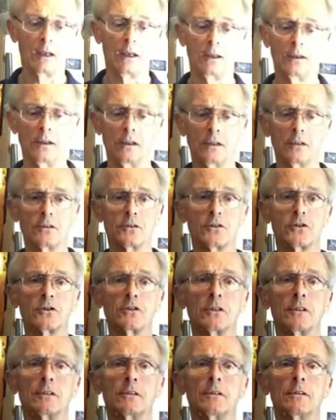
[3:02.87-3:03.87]
And
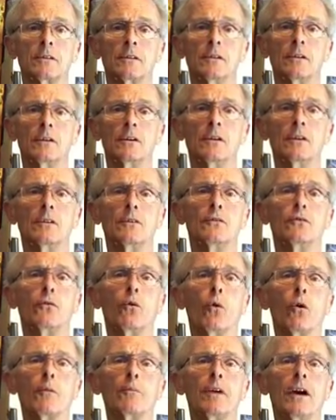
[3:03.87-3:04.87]
here's
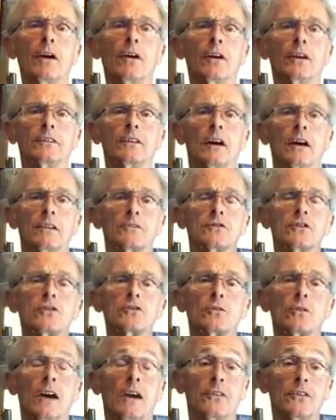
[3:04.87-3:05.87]
4 paring knives.
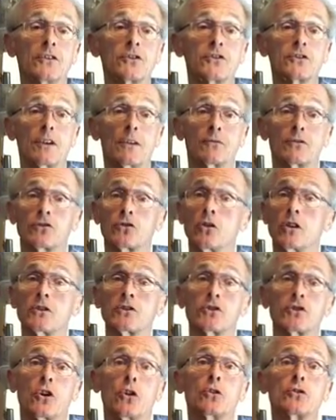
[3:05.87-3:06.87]
And this stuff is all
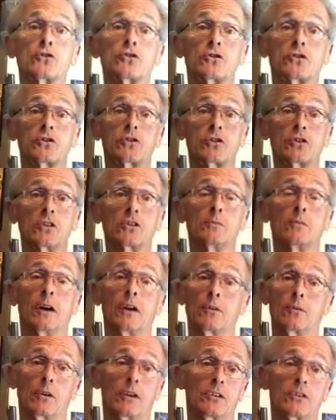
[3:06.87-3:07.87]
Solingen steel, by
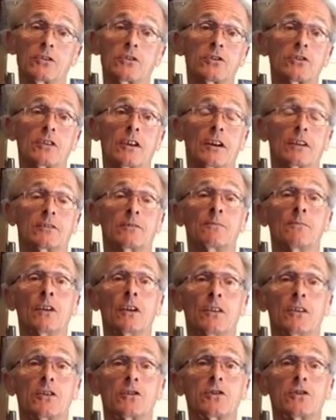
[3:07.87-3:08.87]
the way. This
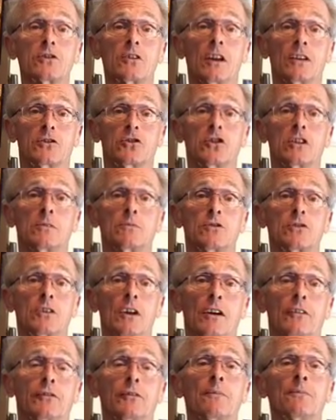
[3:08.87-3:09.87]
is not cheap
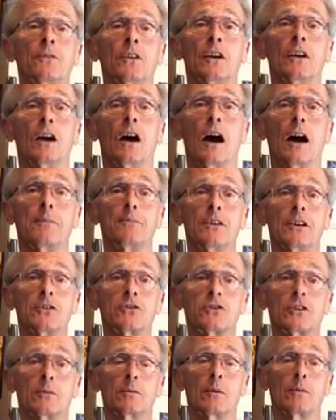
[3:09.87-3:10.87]
stuff. I paid
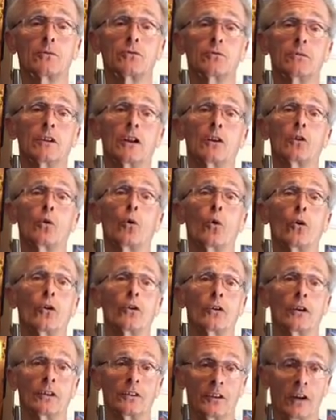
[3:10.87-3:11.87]
somewhere between
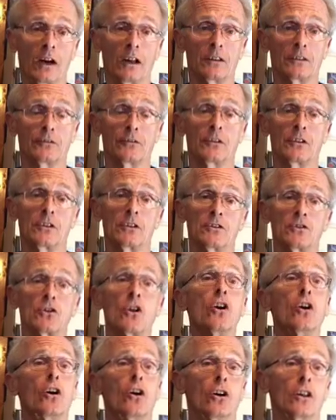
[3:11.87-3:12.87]
$0.25 and $1 for these.
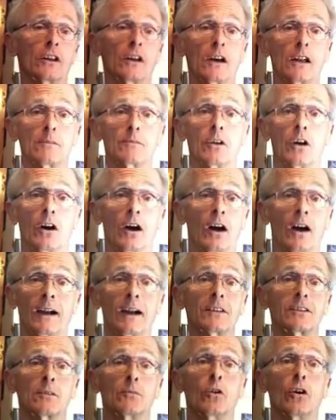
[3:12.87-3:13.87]
I
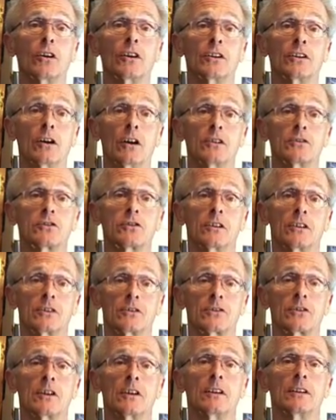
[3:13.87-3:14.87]
got them all at yard
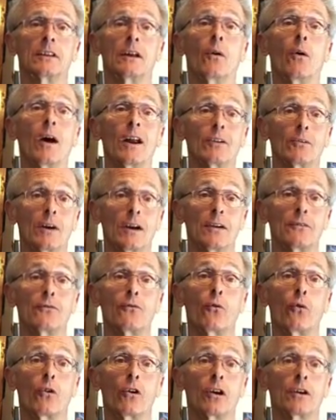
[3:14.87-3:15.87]
sales. Now, why do I have
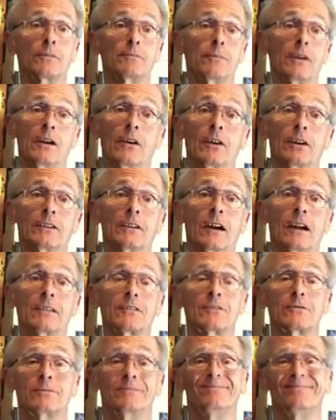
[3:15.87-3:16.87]
4 paring
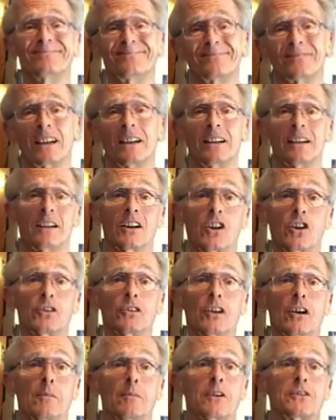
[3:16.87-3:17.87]
knives?
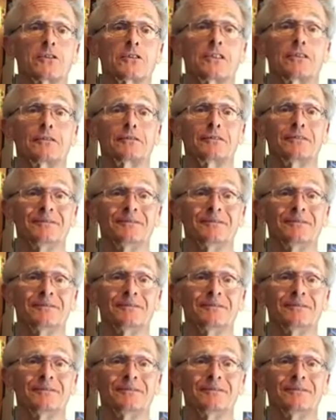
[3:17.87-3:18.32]
Couldn't help myself.